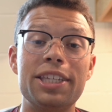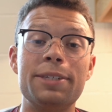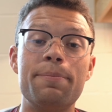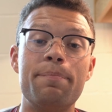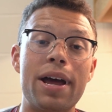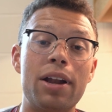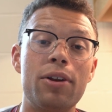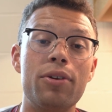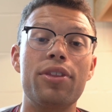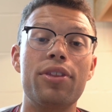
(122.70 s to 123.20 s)
it's
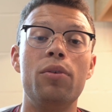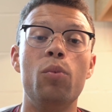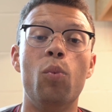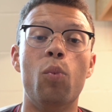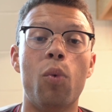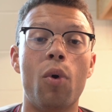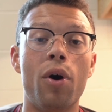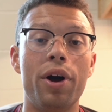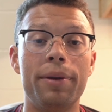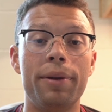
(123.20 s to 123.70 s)
better than
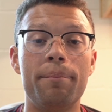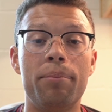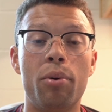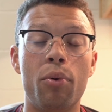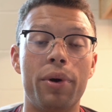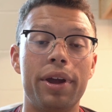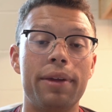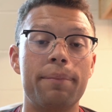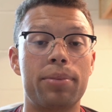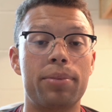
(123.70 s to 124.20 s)
1
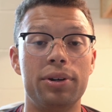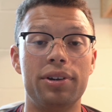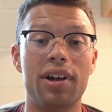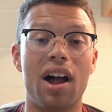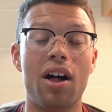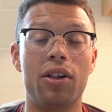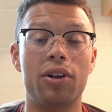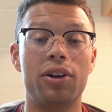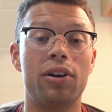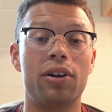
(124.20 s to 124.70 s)
point per
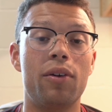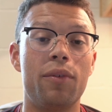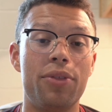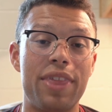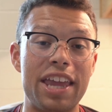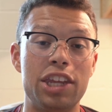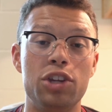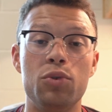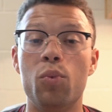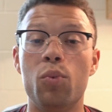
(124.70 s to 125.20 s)
dollar
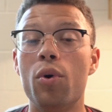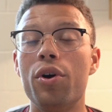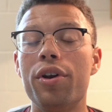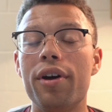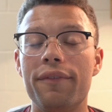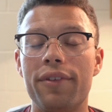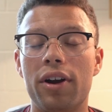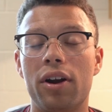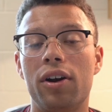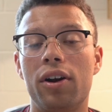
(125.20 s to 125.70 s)
that you would
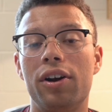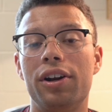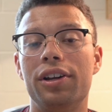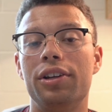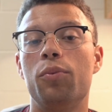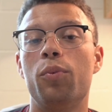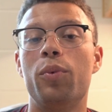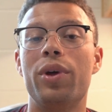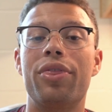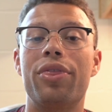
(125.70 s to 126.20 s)
have
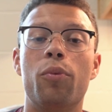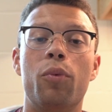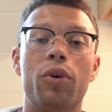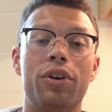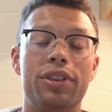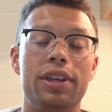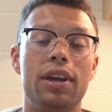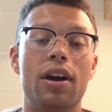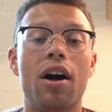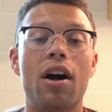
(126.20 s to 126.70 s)
earned with one of
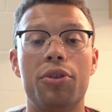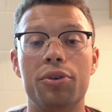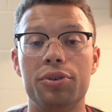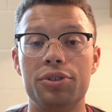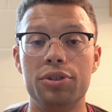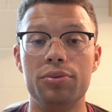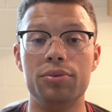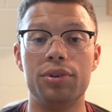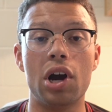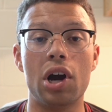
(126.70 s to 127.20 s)
the other
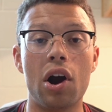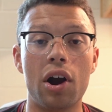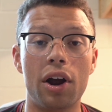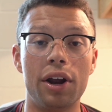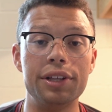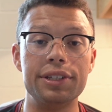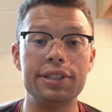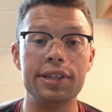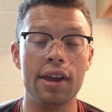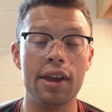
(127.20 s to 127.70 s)
2
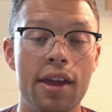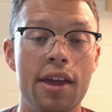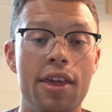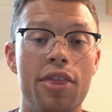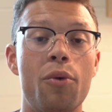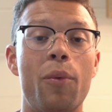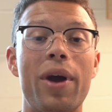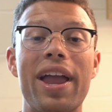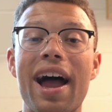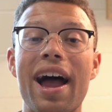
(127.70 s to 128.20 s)
cards.
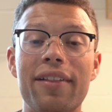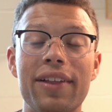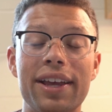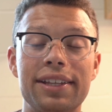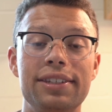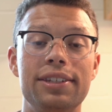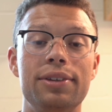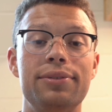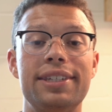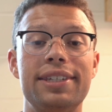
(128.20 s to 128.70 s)
The way I like
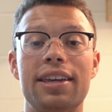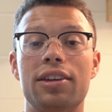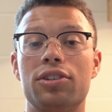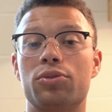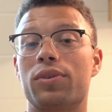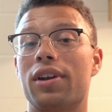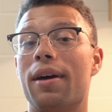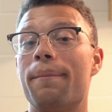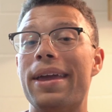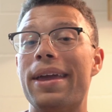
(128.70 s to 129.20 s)
to use it is
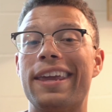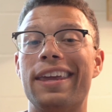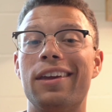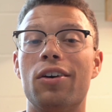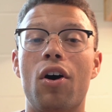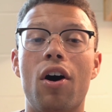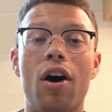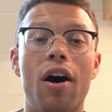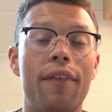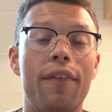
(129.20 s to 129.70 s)
when I'm making
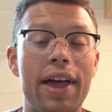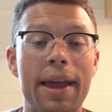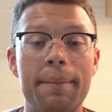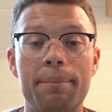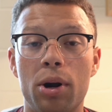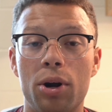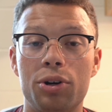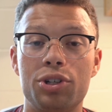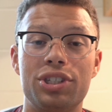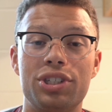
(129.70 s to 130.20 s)
online
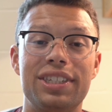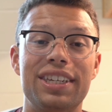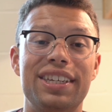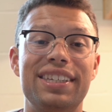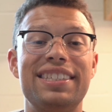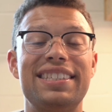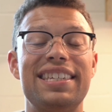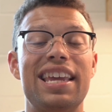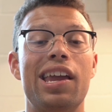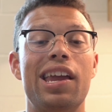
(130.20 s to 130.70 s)
purchases,
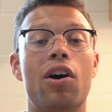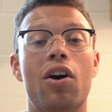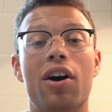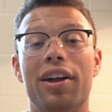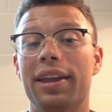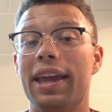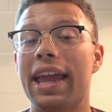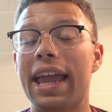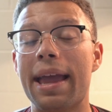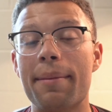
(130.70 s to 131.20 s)
say on
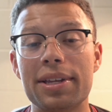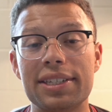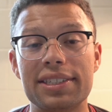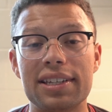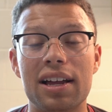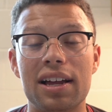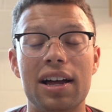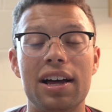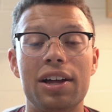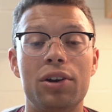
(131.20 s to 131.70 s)

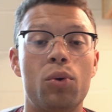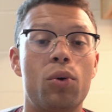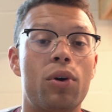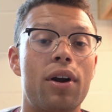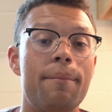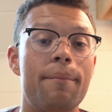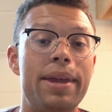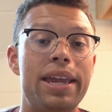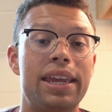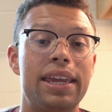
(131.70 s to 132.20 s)
Amazon, or
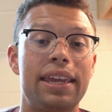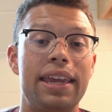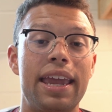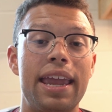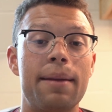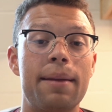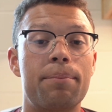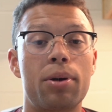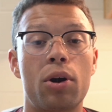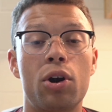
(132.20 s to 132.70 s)
I'm making
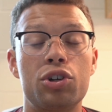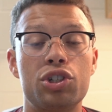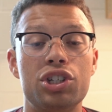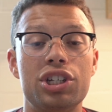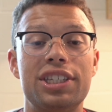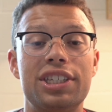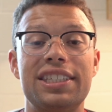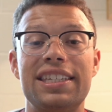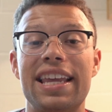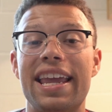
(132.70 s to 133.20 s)
a
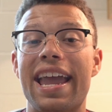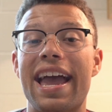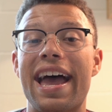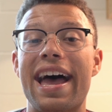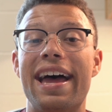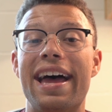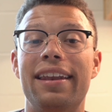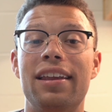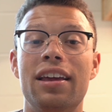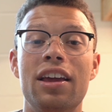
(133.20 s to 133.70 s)
purchase, say
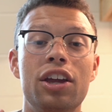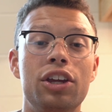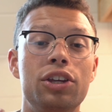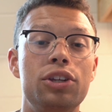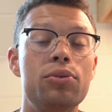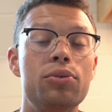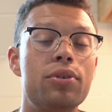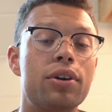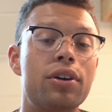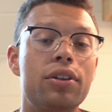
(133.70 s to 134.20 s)
at
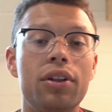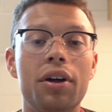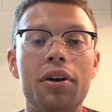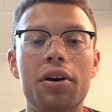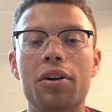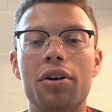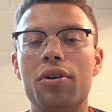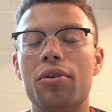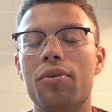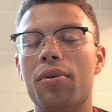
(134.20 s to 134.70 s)

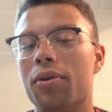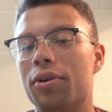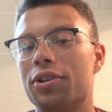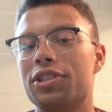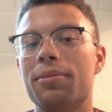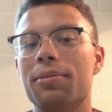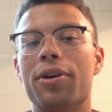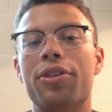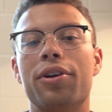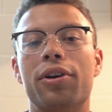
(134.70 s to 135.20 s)
Uniqlo or
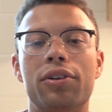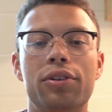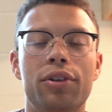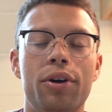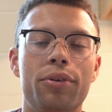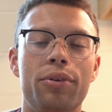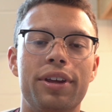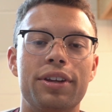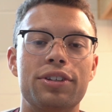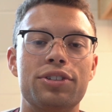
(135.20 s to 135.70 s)
some other
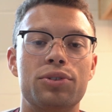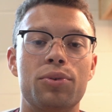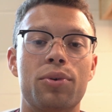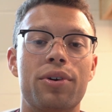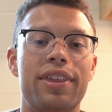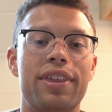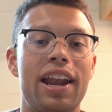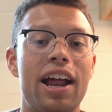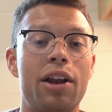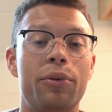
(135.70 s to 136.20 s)
clothing store
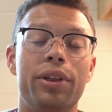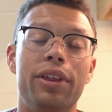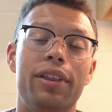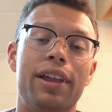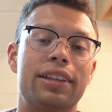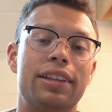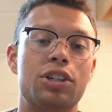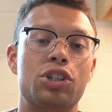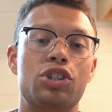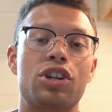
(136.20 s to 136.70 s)
that I really
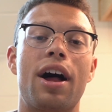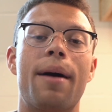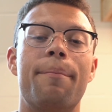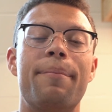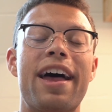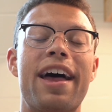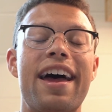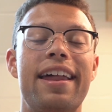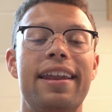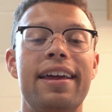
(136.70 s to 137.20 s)
like to shop
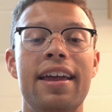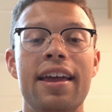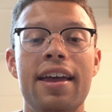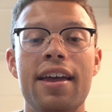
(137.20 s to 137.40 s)
at.